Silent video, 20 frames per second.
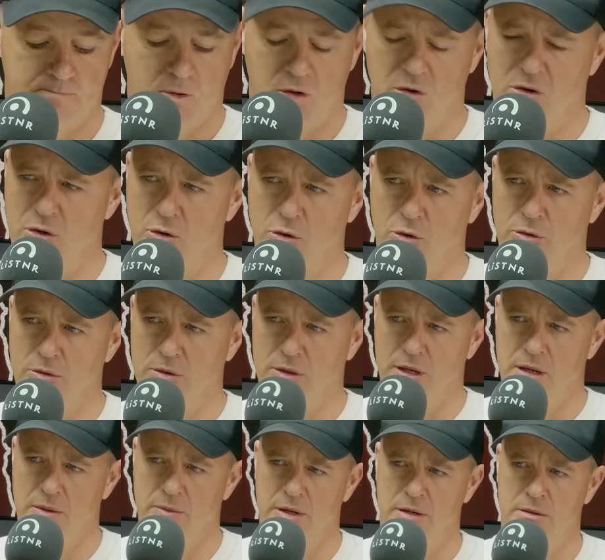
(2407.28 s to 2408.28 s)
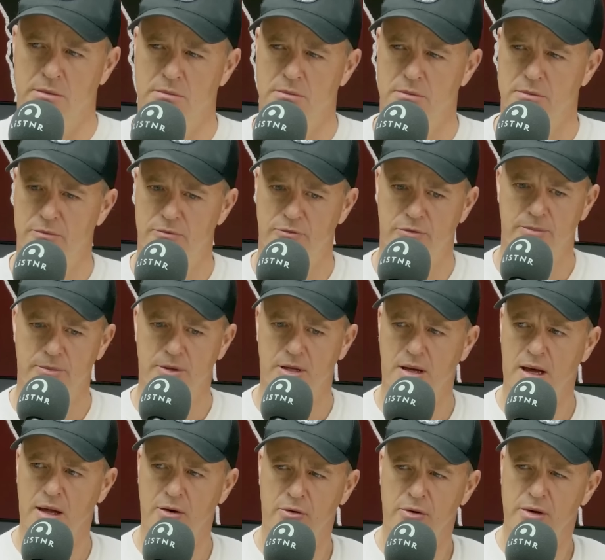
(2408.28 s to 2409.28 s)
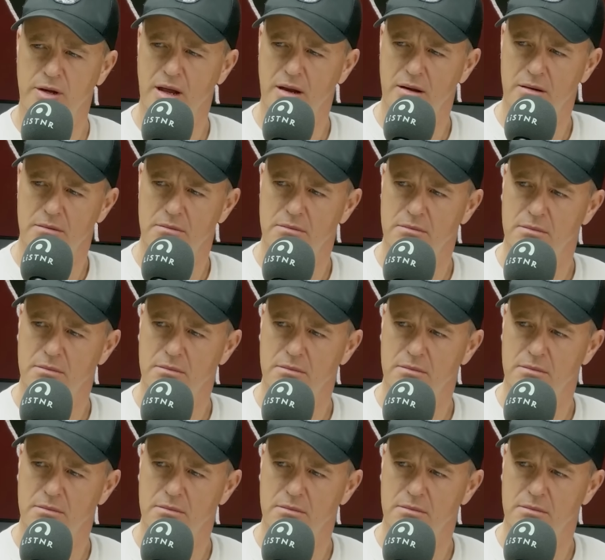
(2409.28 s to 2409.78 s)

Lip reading: Got to call anyone from the 100 yet?